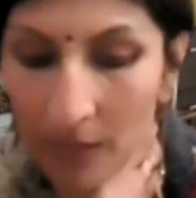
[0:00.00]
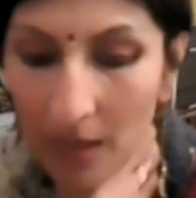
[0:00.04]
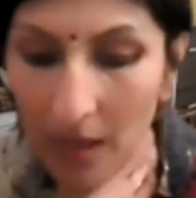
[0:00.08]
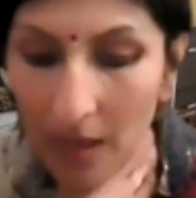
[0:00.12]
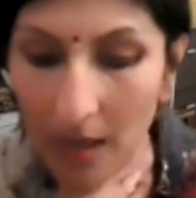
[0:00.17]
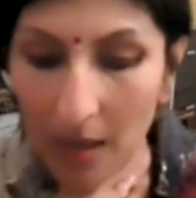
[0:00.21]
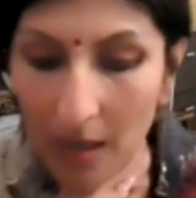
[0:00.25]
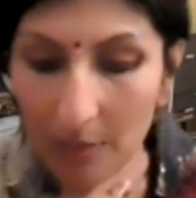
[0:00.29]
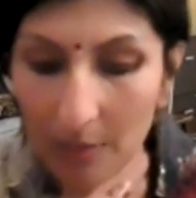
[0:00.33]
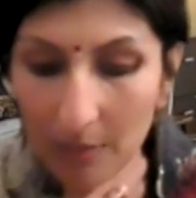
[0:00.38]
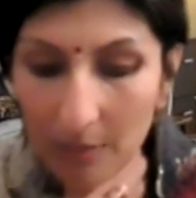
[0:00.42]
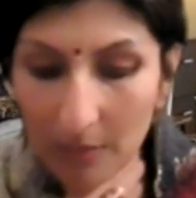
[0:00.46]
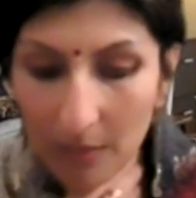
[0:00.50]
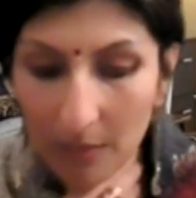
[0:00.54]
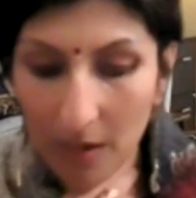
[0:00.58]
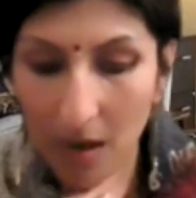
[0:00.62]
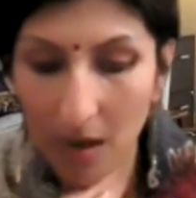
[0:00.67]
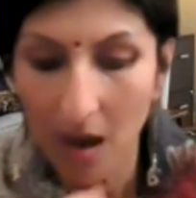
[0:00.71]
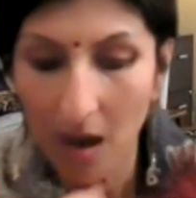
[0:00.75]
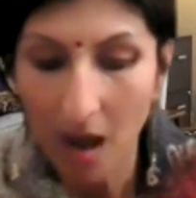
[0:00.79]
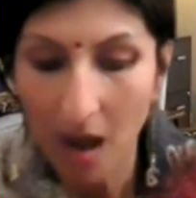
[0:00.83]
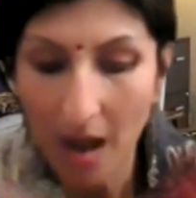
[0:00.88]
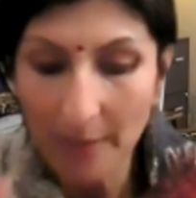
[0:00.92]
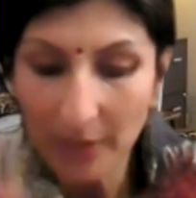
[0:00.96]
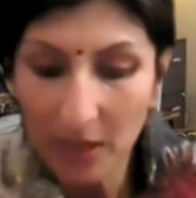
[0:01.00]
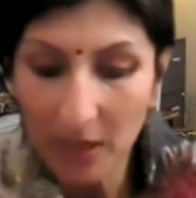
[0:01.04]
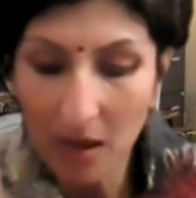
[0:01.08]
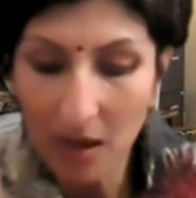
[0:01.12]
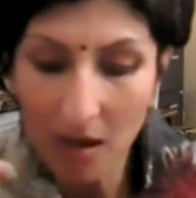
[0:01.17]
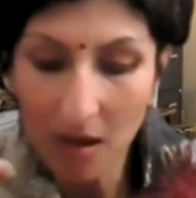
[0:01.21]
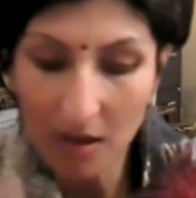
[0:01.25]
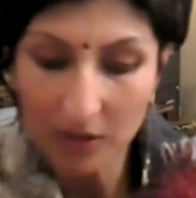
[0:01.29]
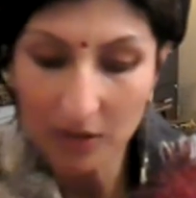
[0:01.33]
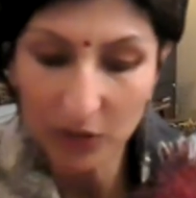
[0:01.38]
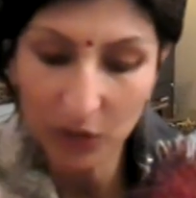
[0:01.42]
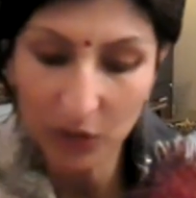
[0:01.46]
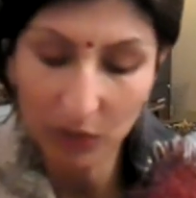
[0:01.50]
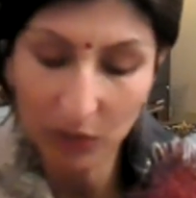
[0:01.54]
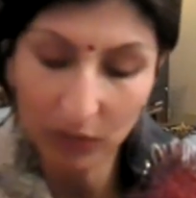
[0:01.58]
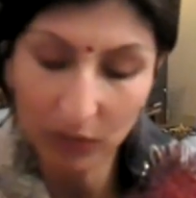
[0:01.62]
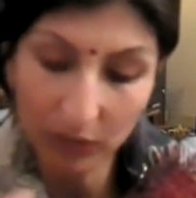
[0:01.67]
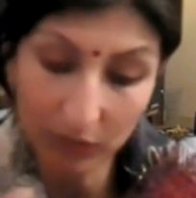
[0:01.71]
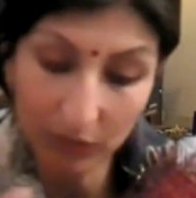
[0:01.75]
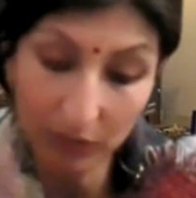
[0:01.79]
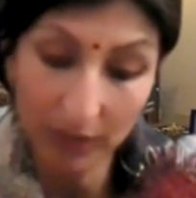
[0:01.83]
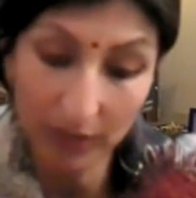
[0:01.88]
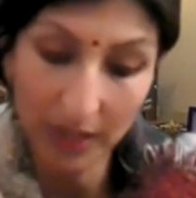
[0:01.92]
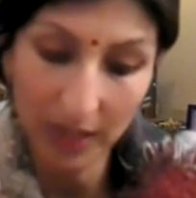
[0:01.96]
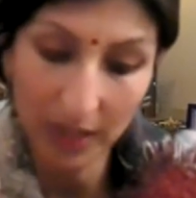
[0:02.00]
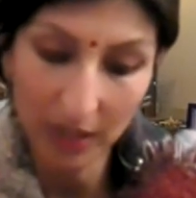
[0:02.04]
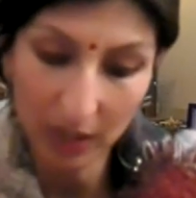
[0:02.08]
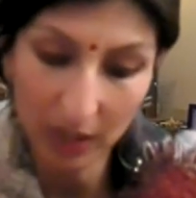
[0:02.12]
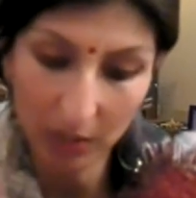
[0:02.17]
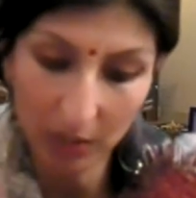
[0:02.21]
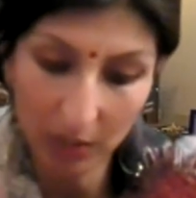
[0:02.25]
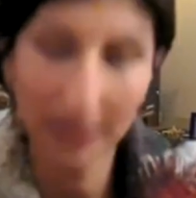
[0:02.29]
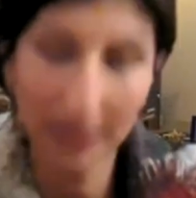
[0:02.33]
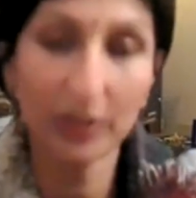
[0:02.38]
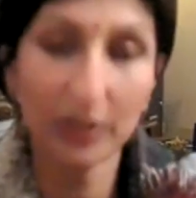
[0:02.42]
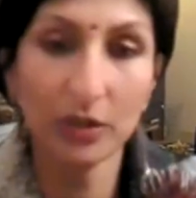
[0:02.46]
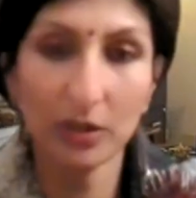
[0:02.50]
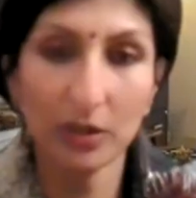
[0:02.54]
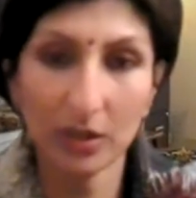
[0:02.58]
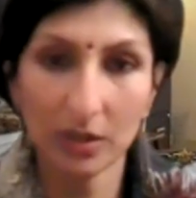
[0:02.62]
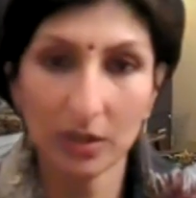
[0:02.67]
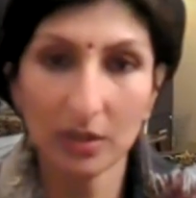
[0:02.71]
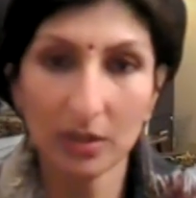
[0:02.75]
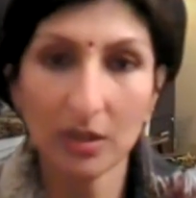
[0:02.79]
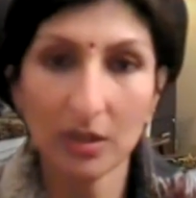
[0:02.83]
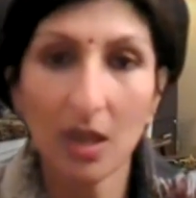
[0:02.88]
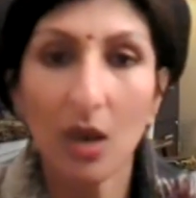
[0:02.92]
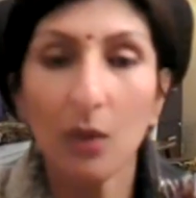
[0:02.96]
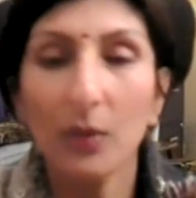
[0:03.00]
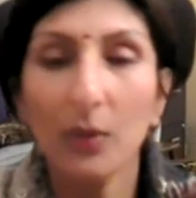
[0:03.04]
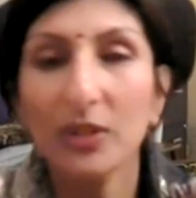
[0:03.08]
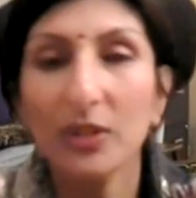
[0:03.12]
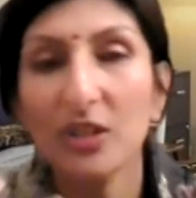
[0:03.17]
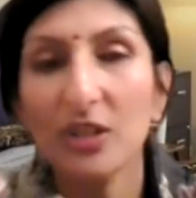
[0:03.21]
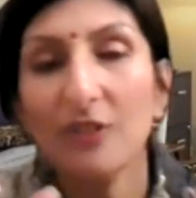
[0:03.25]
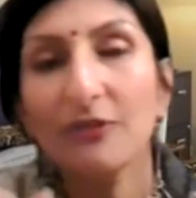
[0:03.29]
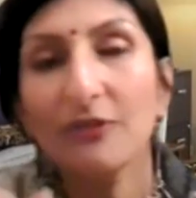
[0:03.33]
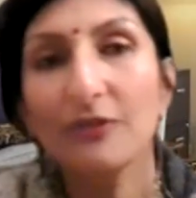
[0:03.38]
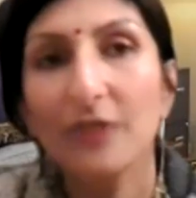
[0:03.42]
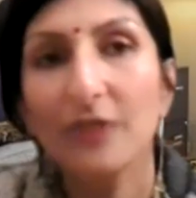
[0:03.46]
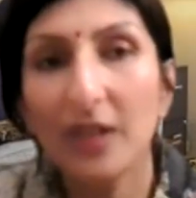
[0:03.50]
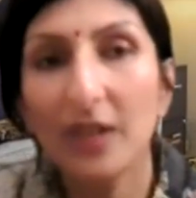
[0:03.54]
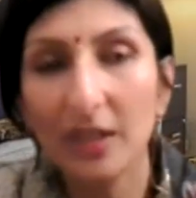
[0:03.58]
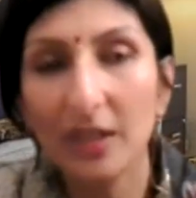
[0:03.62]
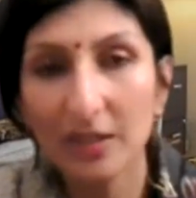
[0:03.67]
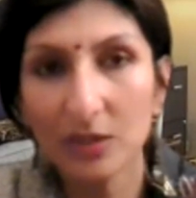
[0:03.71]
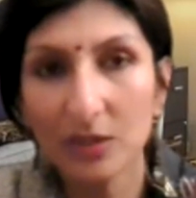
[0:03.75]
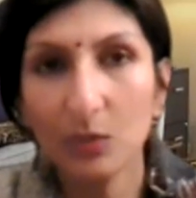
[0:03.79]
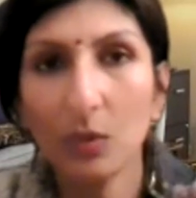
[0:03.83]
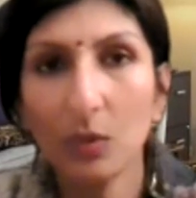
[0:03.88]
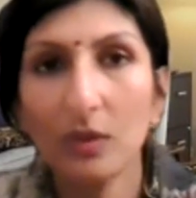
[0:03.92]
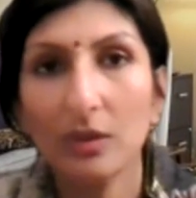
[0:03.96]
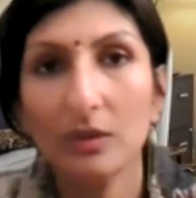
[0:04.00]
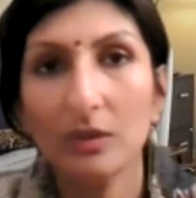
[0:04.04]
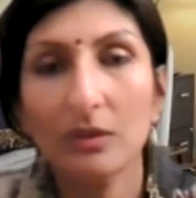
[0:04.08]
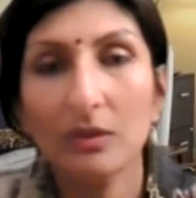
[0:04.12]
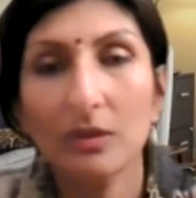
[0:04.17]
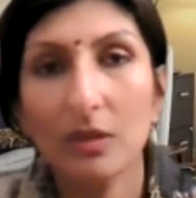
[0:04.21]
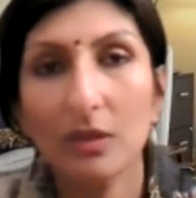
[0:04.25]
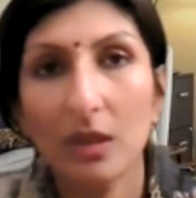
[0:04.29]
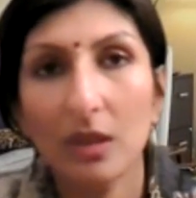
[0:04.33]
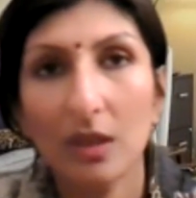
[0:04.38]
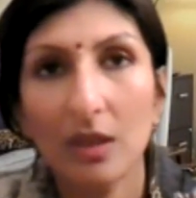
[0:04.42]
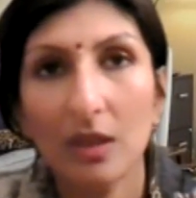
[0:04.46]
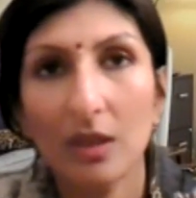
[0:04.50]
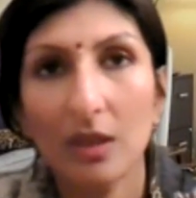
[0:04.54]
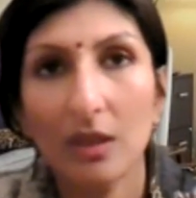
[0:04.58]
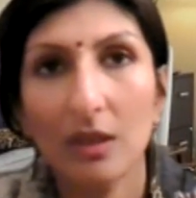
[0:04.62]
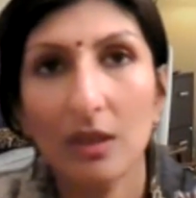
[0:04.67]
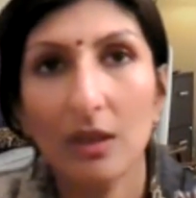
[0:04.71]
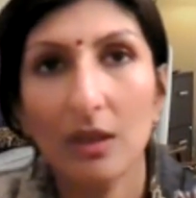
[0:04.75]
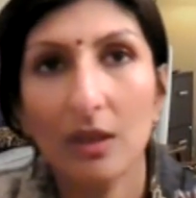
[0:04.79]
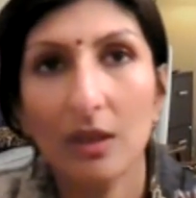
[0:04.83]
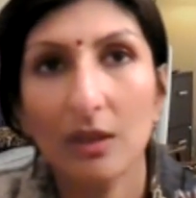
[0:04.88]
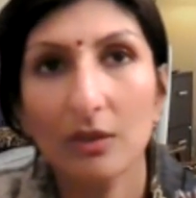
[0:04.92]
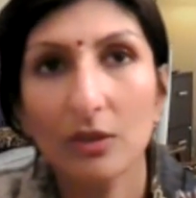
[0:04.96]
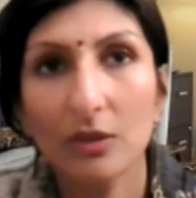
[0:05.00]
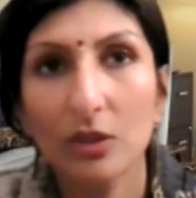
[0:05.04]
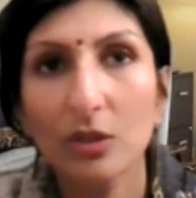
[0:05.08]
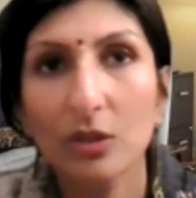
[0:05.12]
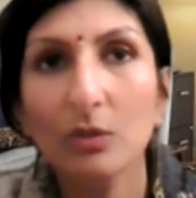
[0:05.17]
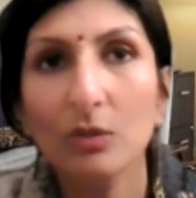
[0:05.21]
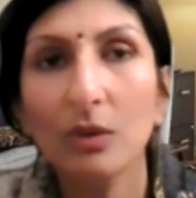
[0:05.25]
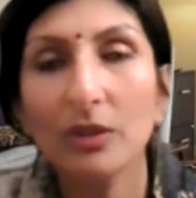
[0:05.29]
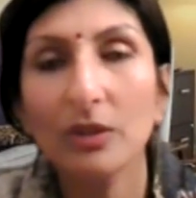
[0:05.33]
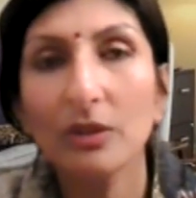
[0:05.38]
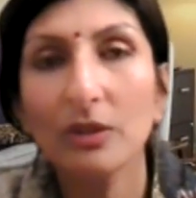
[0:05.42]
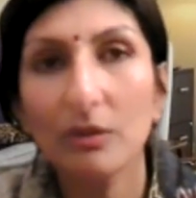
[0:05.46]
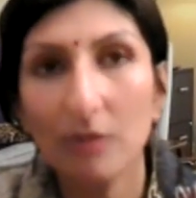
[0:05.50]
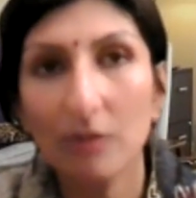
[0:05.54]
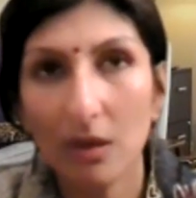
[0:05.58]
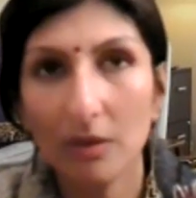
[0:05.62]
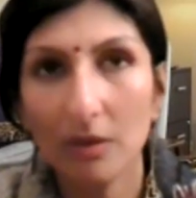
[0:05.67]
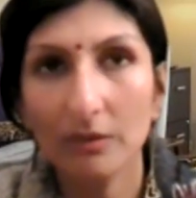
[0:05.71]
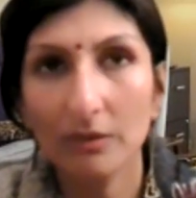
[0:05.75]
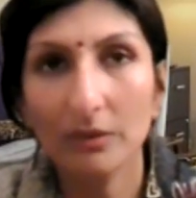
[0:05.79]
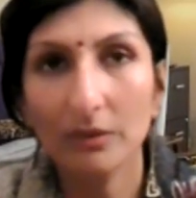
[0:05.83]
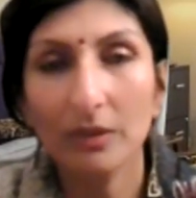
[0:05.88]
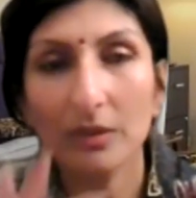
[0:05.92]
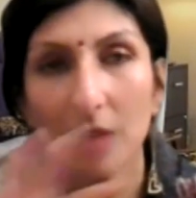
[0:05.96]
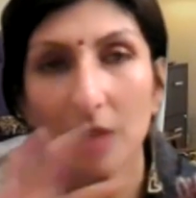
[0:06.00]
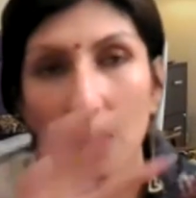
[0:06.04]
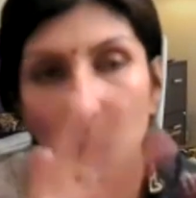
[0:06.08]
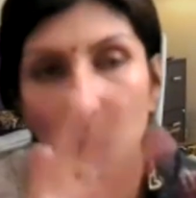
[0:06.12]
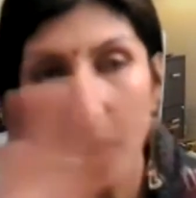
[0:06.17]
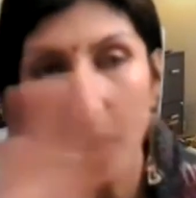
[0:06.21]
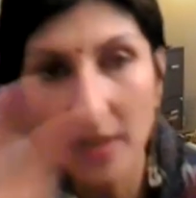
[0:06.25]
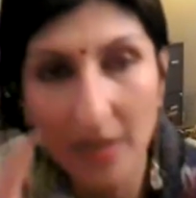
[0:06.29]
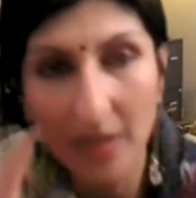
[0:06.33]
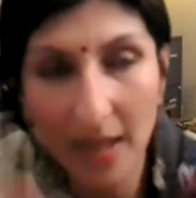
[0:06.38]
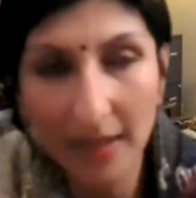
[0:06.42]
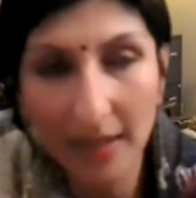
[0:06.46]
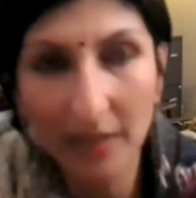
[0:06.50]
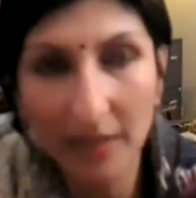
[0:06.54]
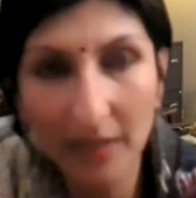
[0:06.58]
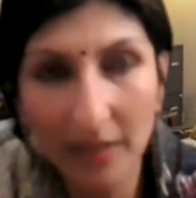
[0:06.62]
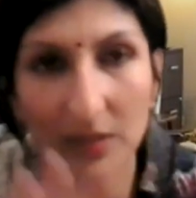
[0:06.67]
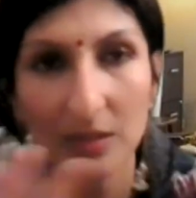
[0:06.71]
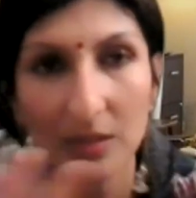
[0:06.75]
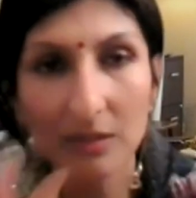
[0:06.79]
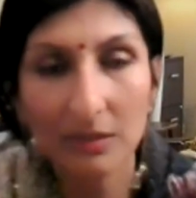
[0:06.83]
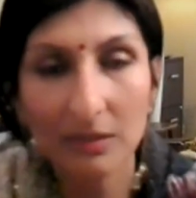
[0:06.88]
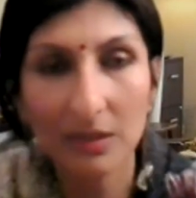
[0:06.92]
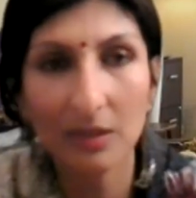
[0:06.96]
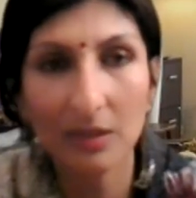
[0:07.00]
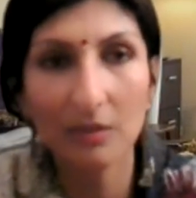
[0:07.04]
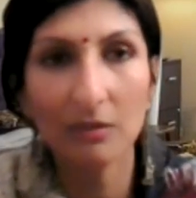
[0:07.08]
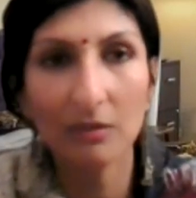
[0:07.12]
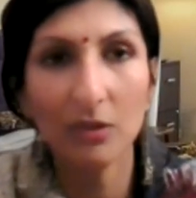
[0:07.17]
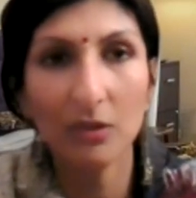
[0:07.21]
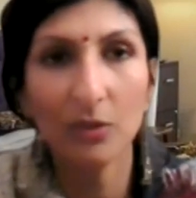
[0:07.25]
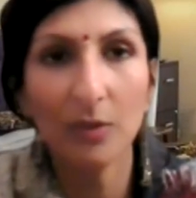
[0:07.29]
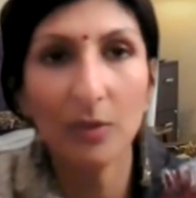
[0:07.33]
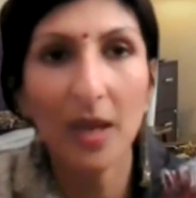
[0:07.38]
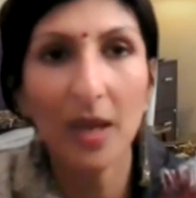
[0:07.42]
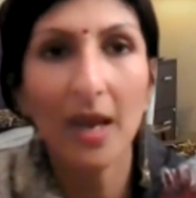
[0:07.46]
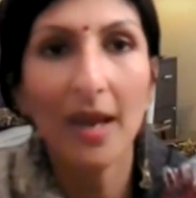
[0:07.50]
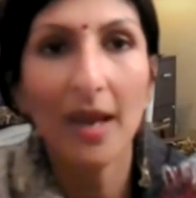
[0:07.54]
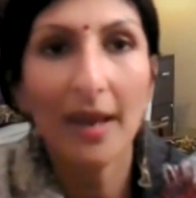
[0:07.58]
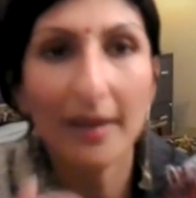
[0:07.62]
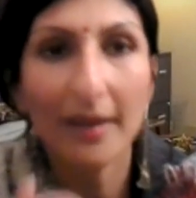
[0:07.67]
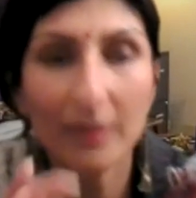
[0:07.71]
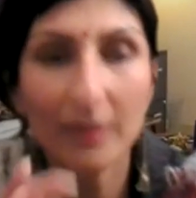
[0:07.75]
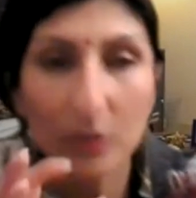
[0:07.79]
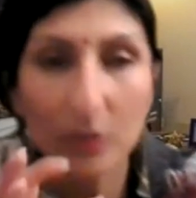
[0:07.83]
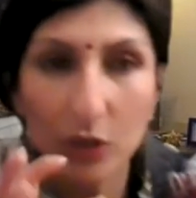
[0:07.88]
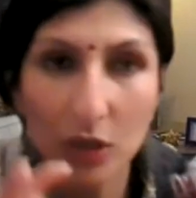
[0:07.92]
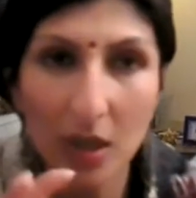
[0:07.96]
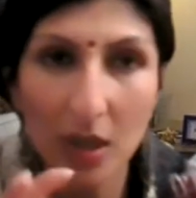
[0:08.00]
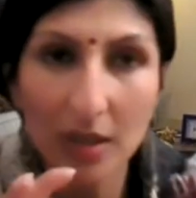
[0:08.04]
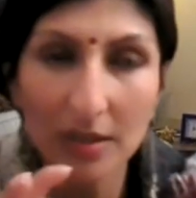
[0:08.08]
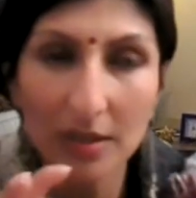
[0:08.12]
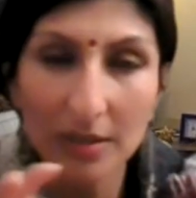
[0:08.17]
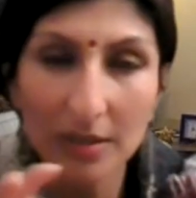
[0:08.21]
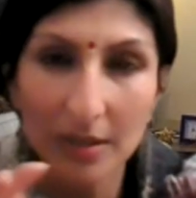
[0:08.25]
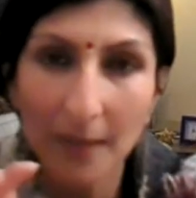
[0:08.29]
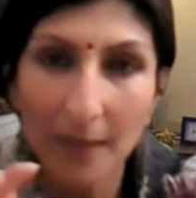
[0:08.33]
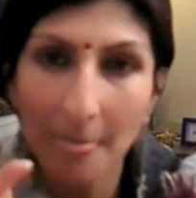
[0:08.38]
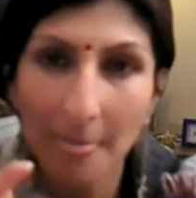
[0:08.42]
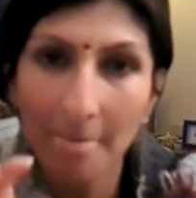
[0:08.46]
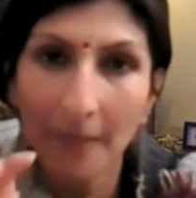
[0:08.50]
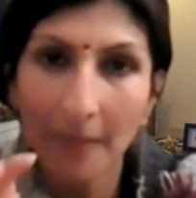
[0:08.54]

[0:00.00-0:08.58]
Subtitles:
I'm going to ask you three questions, which I first want you to do on your own, because what I'd like us to do as a group is just,